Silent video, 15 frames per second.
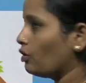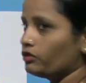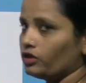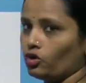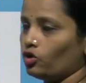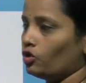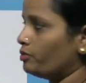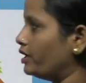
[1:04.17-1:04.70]
of the
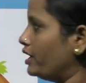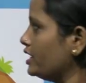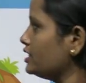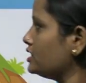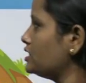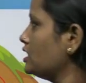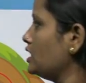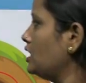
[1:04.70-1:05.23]
home
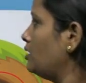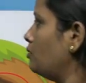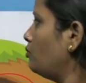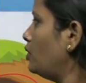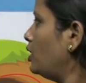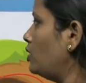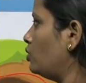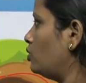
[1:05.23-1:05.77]
is
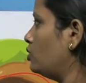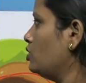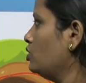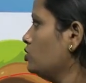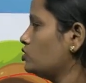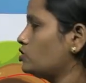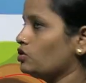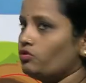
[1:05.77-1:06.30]
burrow.
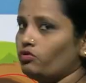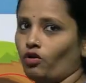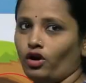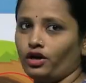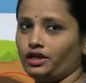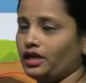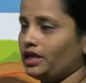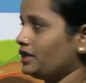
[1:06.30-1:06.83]
So
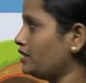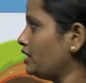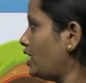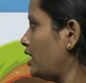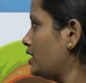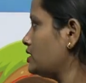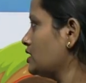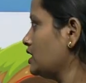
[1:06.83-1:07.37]
what it
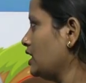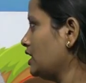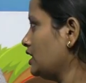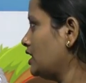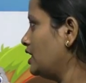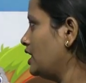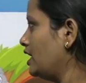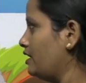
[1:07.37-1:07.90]
does?
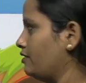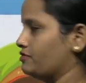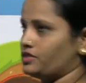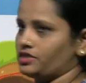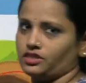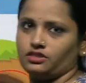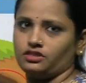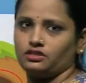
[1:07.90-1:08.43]
It
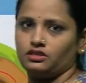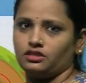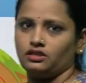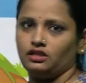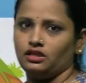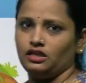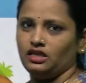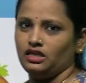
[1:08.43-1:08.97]
lives.
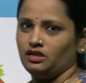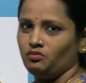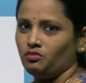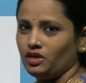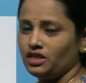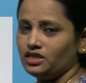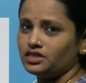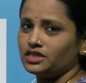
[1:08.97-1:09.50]

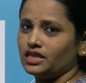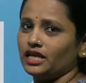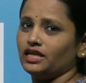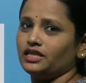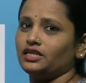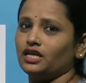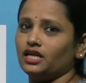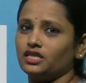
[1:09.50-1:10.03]
Means
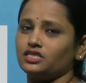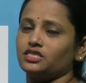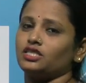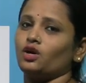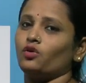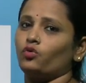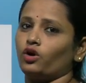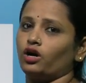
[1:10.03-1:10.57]
it does
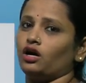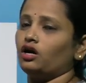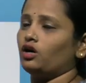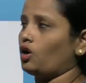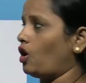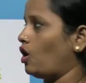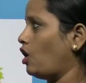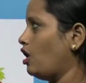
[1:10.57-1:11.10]
the
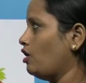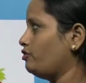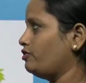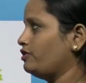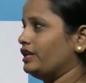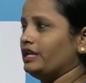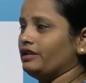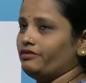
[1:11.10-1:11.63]
work
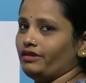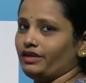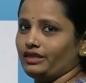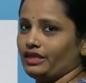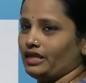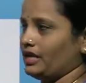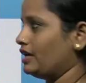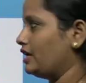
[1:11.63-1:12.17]
of
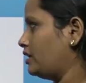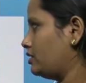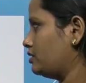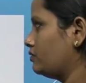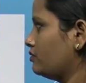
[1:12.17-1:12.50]
living there.